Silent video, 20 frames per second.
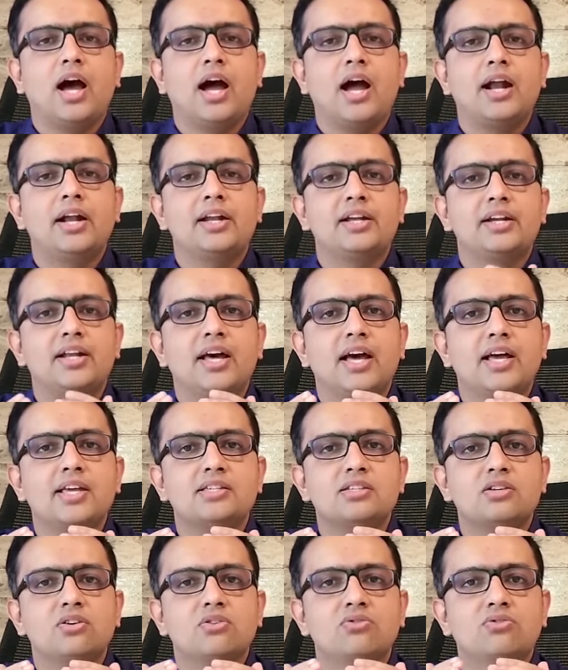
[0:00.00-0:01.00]
and it
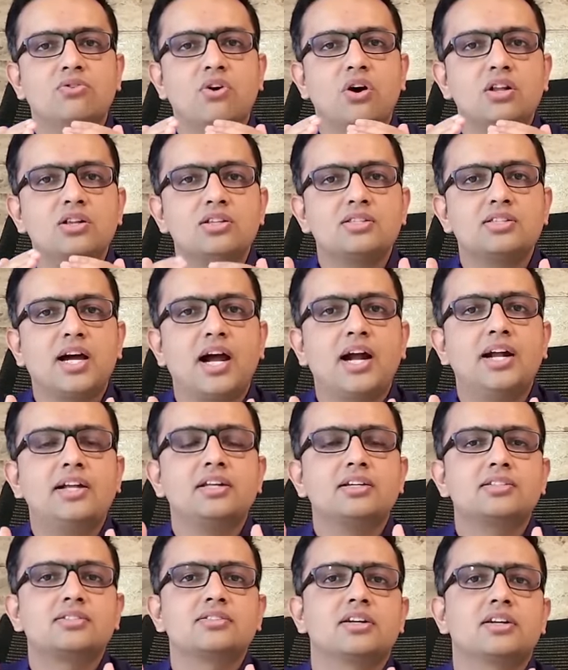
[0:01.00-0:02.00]
has walls
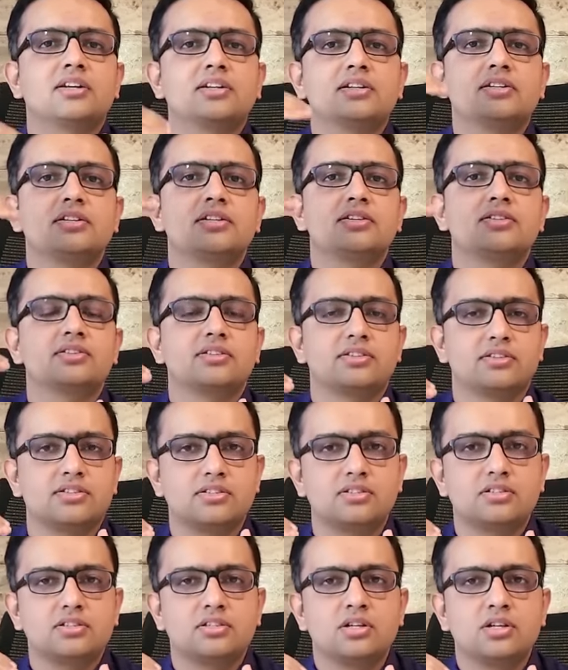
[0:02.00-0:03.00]
at a certain
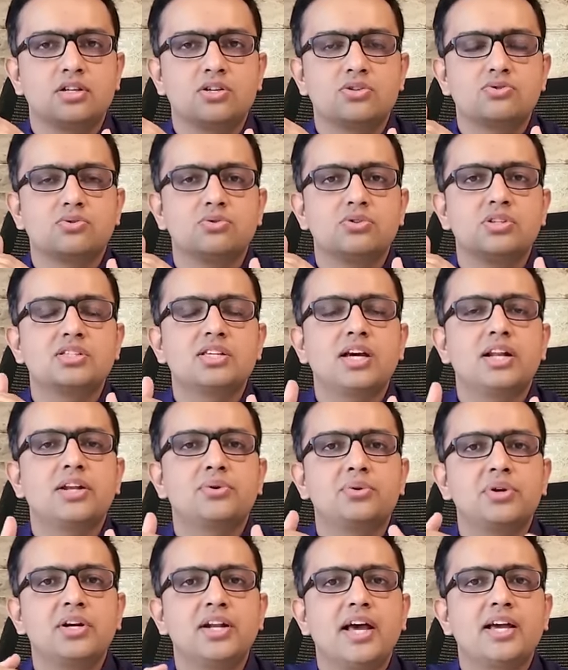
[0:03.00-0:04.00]
distance. So these are
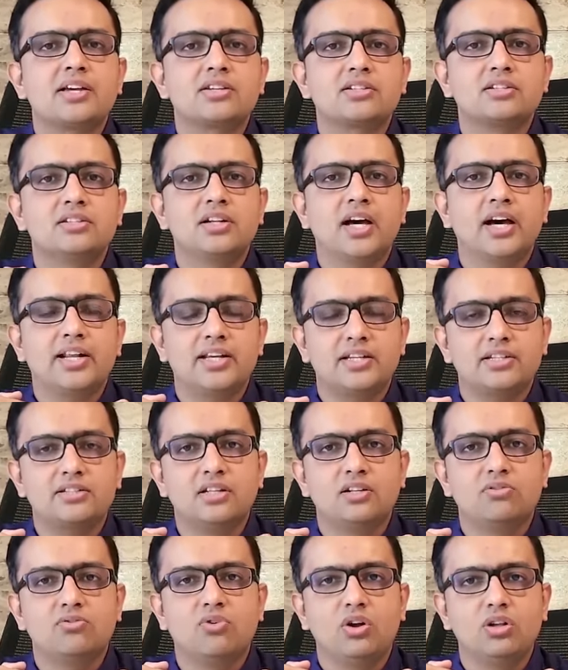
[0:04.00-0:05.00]

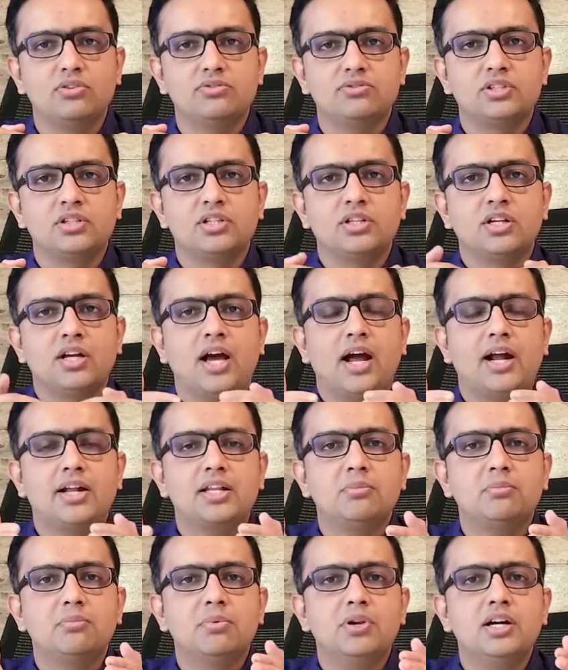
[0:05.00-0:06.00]
unidirectional valve
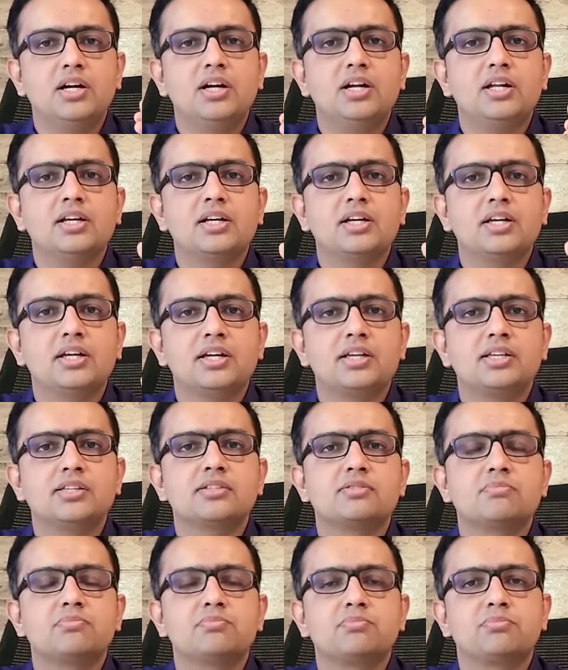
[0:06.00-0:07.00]
and the blood
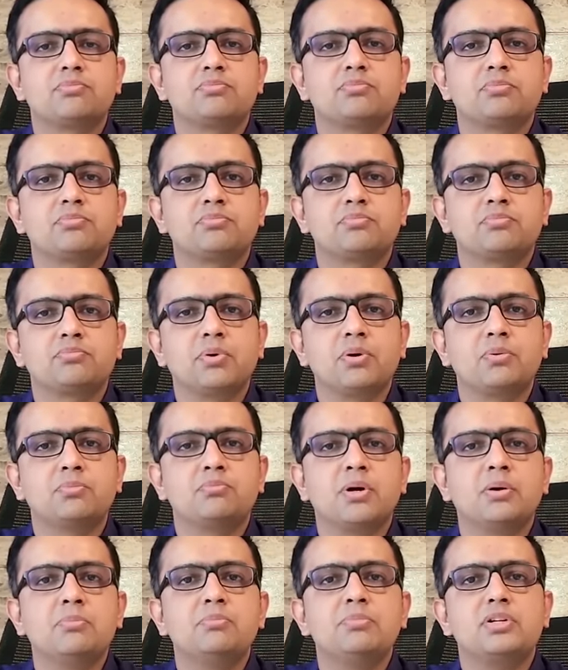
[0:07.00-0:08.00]
is
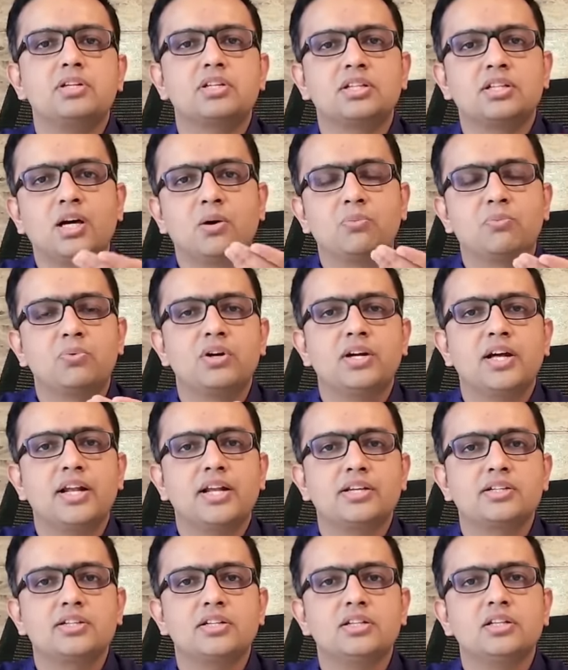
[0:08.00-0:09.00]
pumped in upward
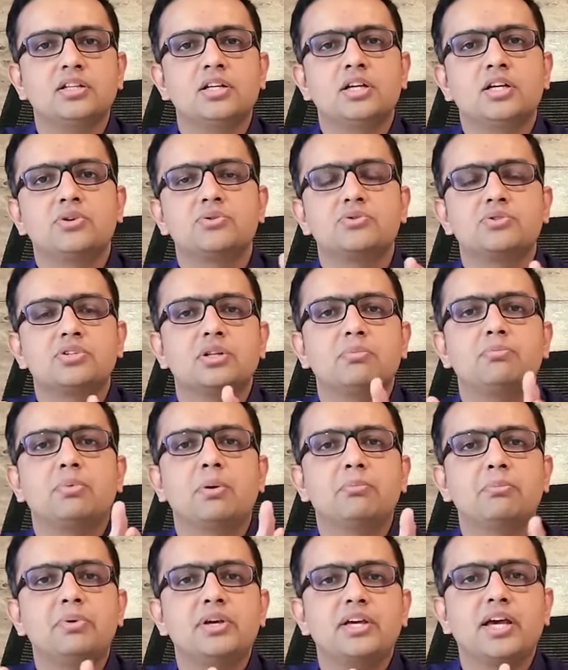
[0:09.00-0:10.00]
direction using the
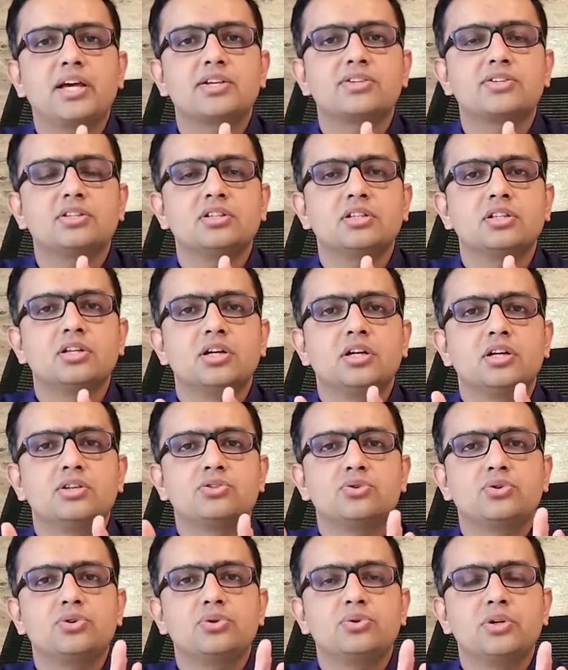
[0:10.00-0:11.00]
pumping action.
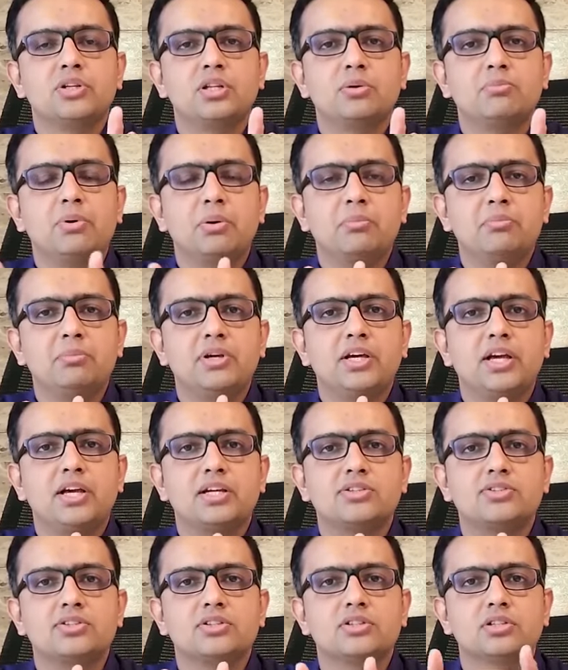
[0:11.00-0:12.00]
So during the pumping
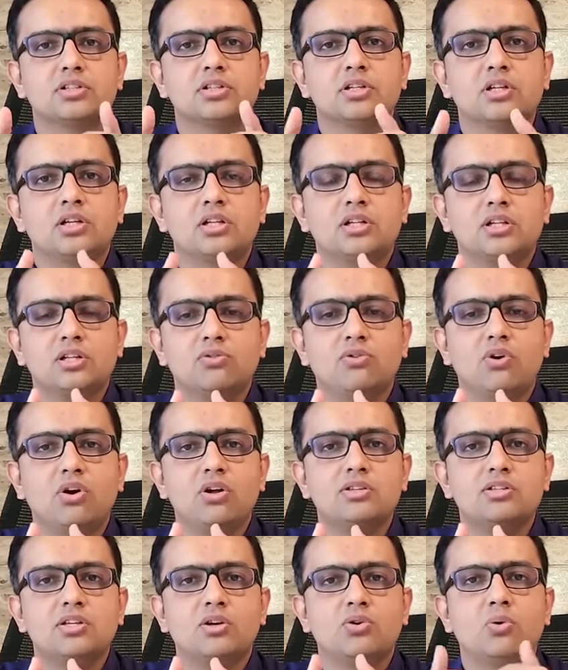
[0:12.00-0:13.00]
action, the
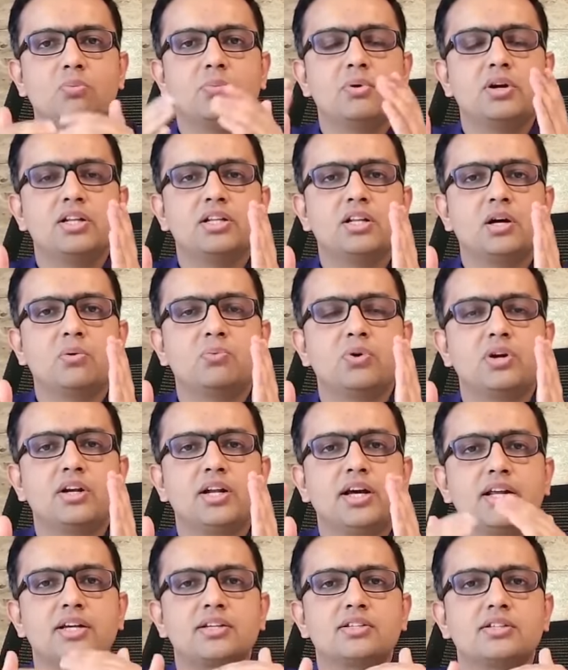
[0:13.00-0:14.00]
walls are opened in
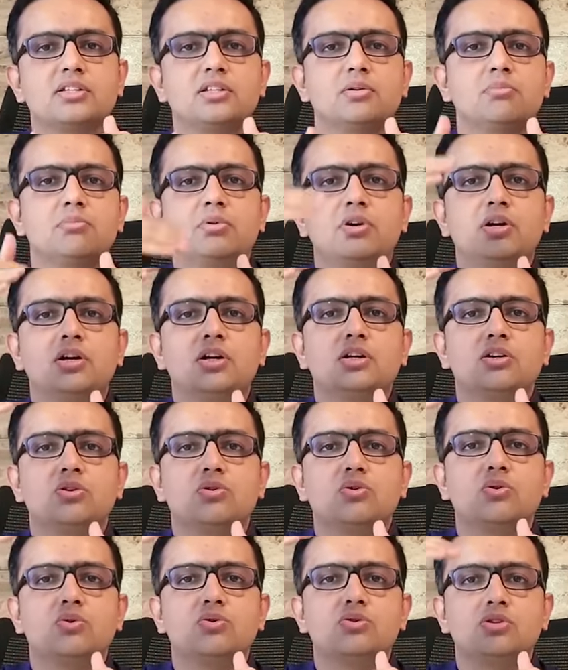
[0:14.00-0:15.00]
upward direction, the
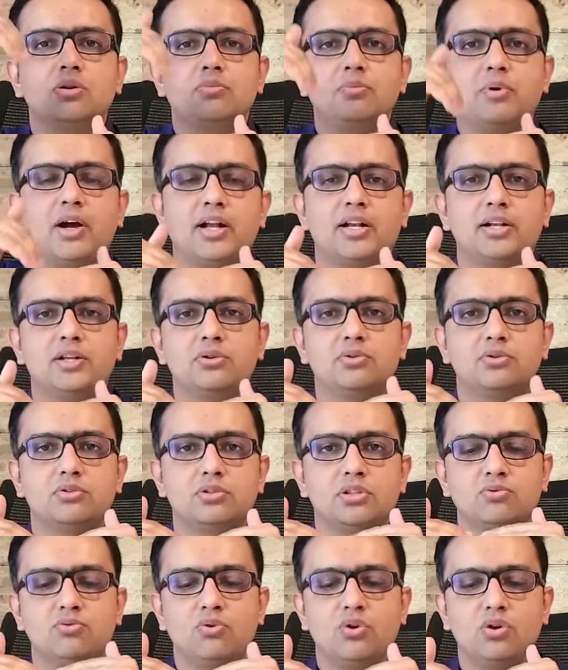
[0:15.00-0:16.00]
blood goes up, and
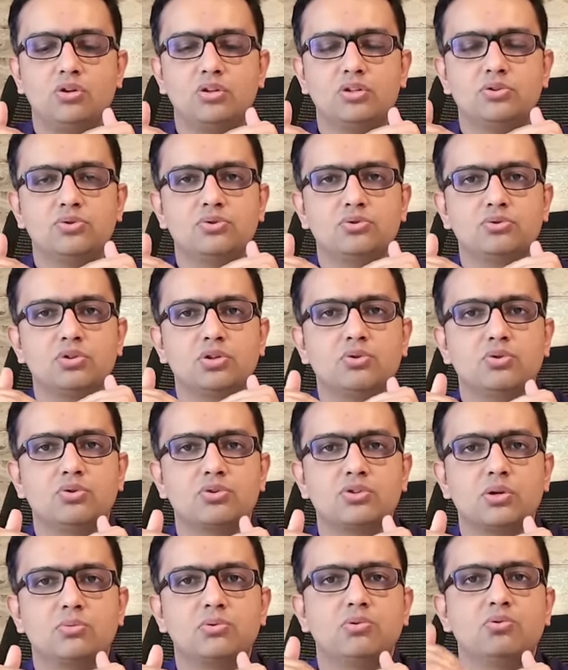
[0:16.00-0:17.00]
due to the
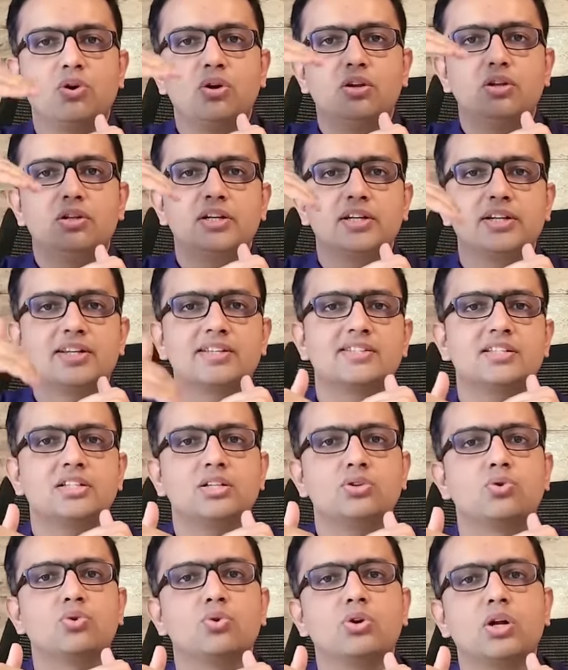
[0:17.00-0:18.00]
closure of the wall, it
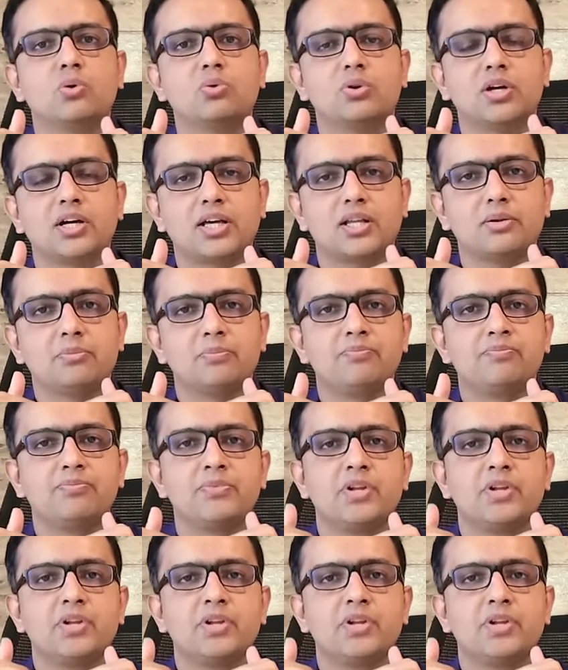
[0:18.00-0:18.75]
doesn't go down again.